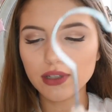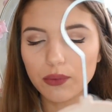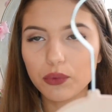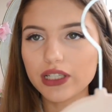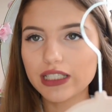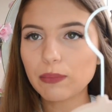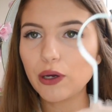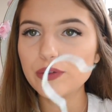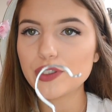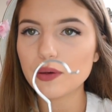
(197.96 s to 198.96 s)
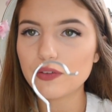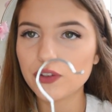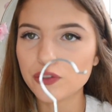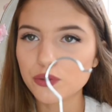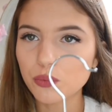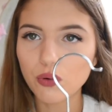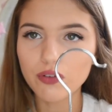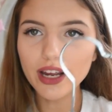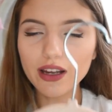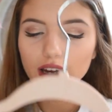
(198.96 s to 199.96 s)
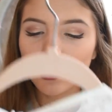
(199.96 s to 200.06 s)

it would expose you if you just wore it.